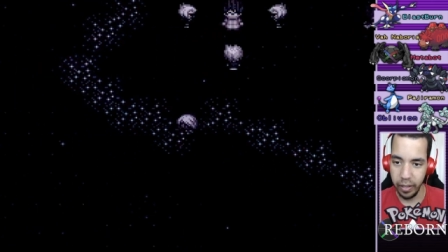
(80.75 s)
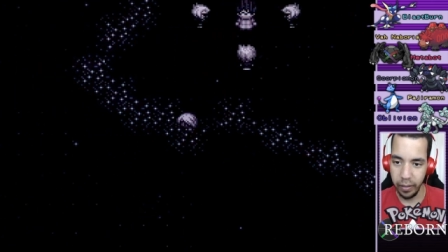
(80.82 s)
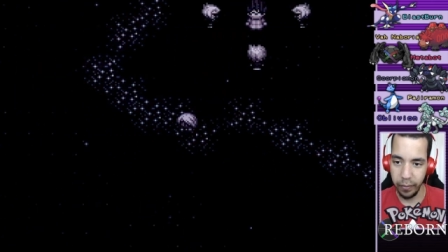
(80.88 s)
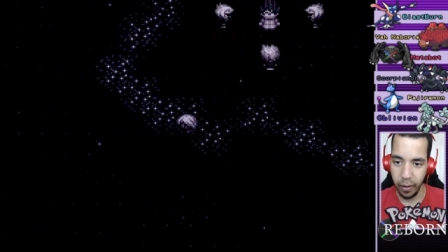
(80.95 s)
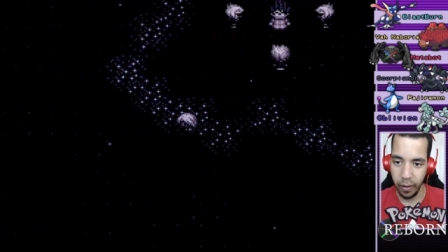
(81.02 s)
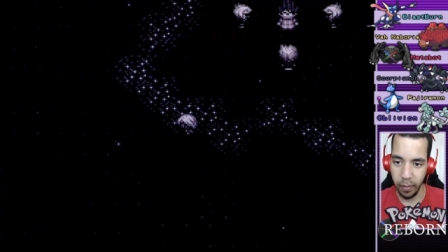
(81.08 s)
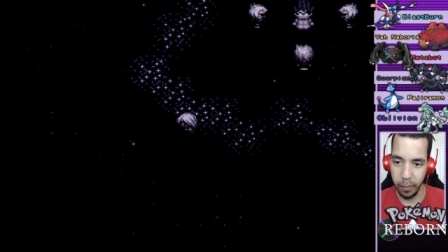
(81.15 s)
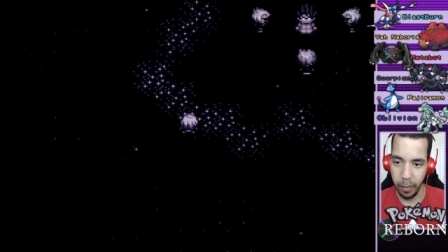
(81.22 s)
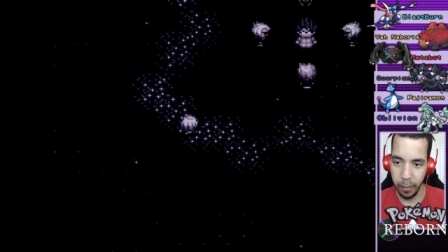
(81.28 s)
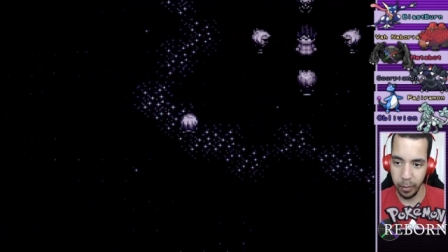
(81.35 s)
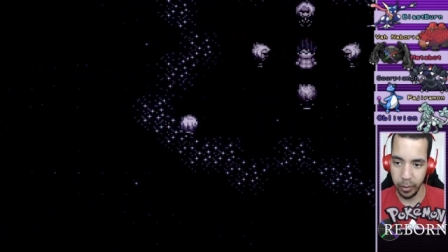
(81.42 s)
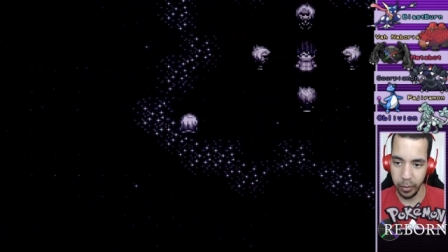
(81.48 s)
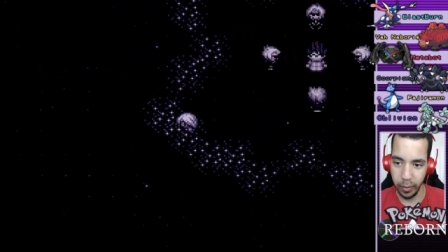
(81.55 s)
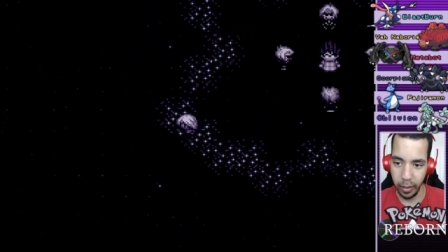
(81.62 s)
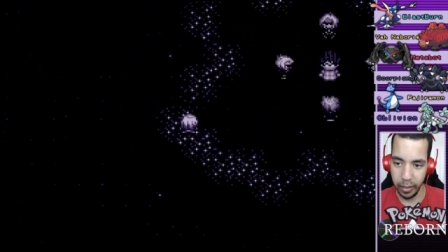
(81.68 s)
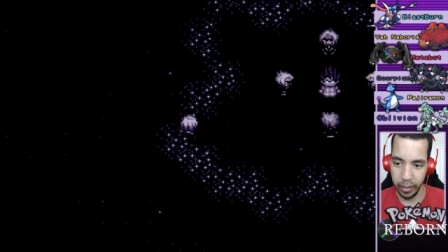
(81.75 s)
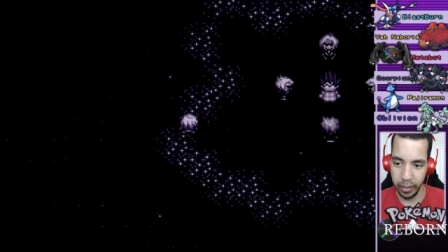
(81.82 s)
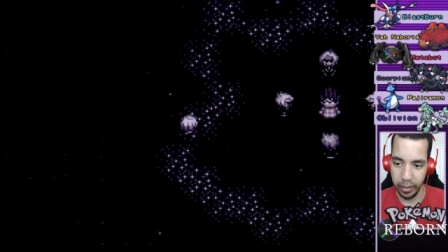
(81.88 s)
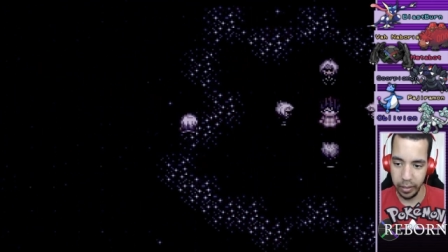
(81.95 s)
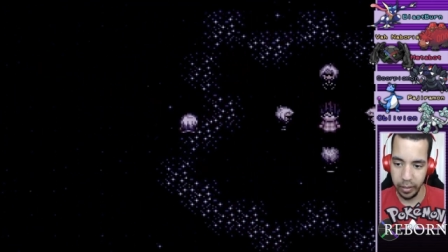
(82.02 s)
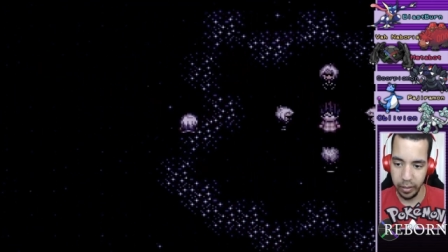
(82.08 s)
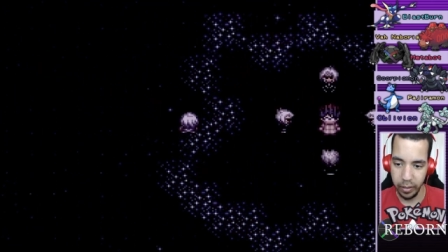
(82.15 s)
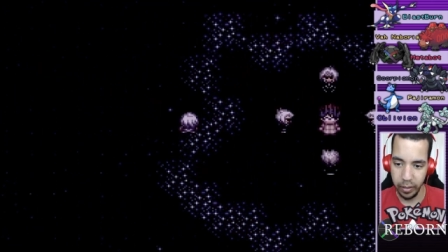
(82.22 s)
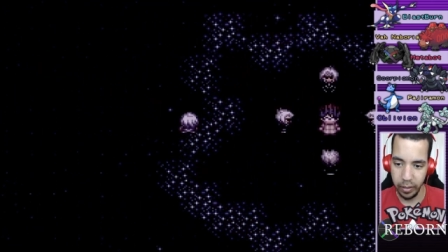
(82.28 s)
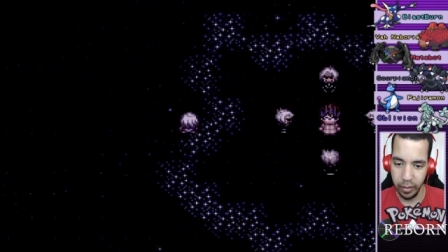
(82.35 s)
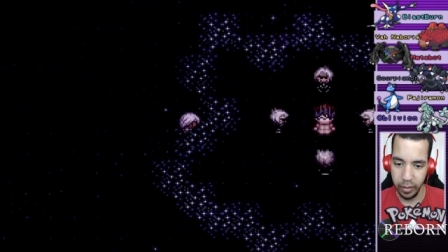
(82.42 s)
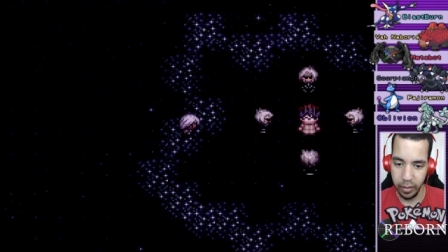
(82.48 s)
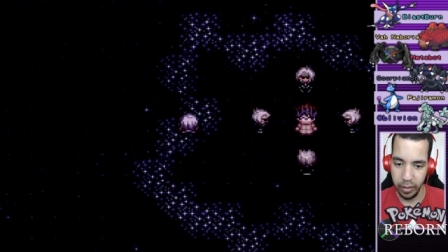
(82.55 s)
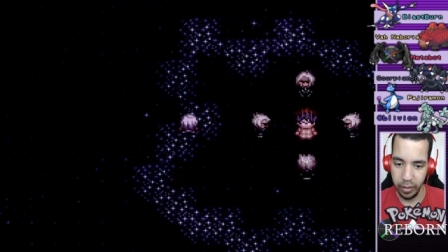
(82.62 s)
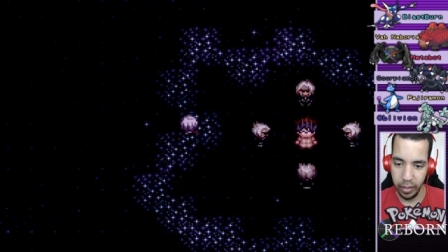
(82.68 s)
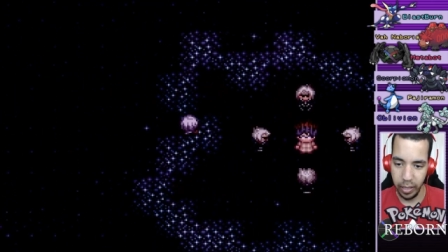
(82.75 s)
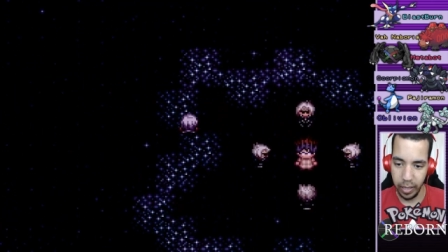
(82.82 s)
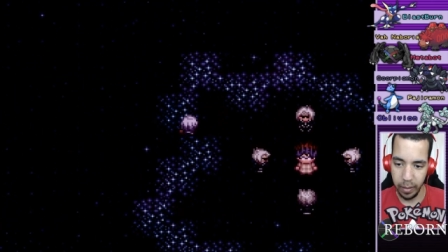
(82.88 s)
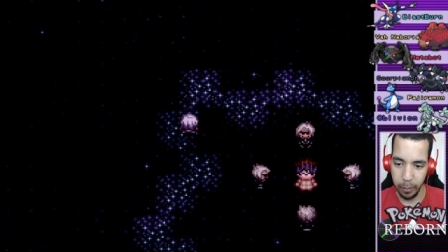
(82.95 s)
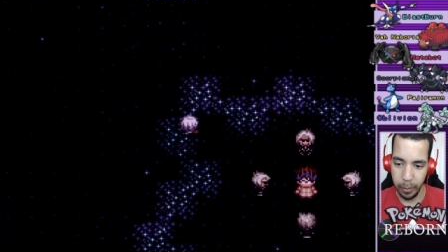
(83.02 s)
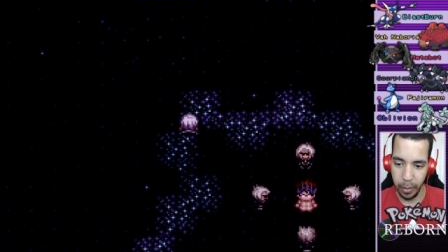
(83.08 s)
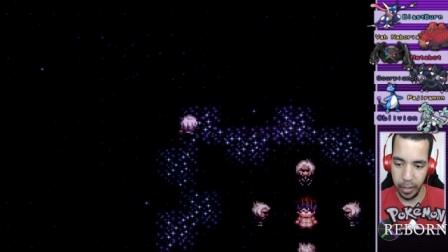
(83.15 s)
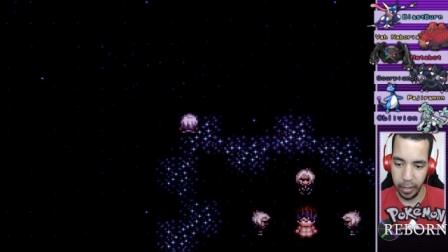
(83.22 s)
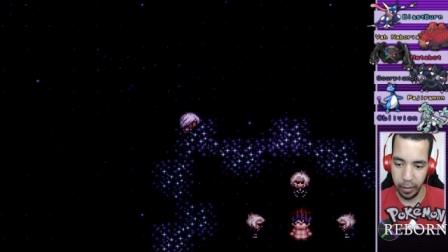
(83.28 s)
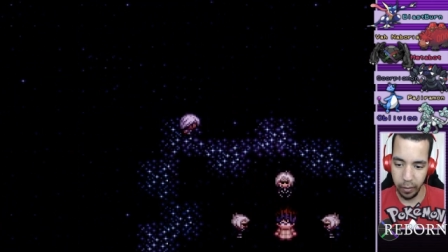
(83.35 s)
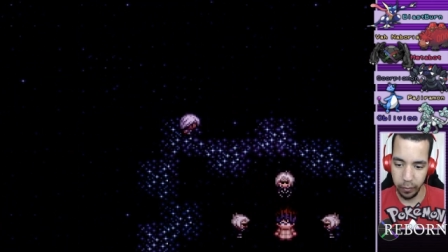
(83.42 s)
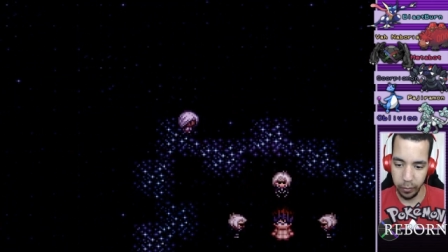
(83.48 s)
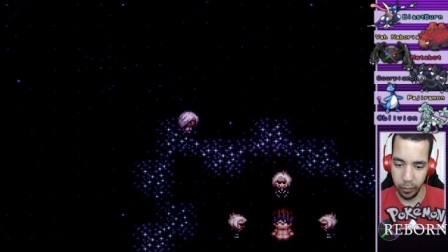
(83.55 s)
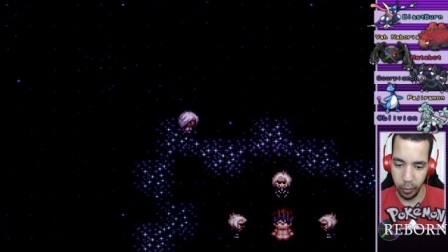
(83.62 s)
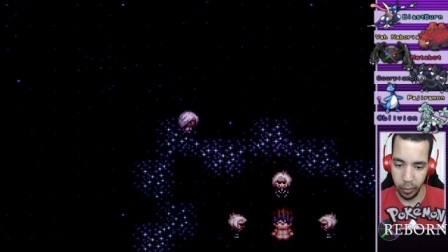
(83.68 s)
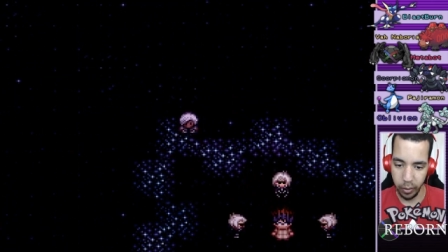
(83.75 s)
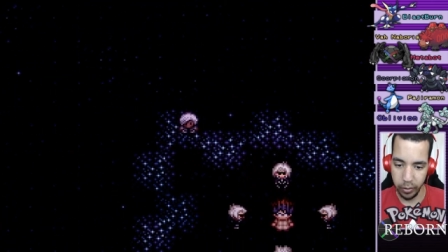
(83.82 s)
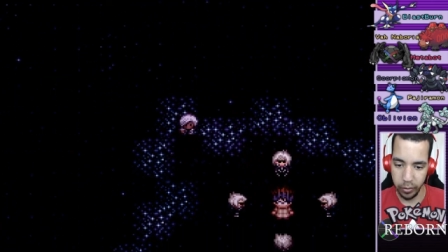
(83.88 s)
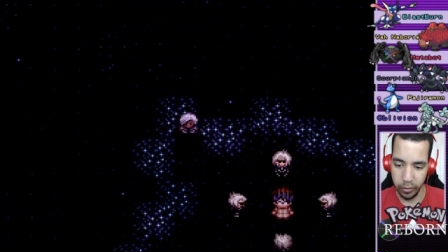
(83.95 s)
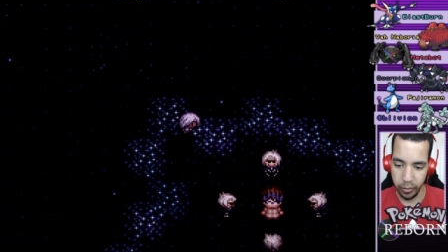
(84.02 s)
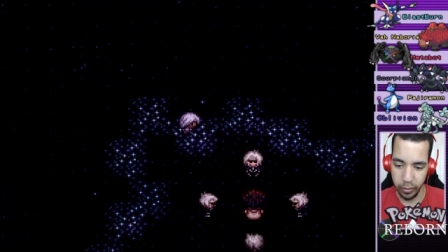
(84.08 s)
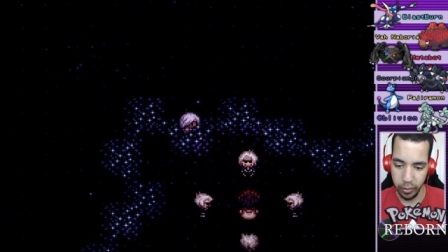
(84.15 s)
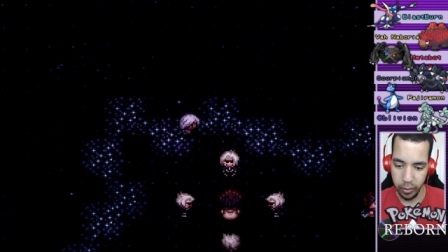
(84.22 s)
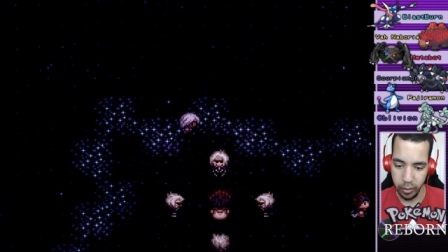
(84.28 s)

if I remember correctly. And Bennett, of course.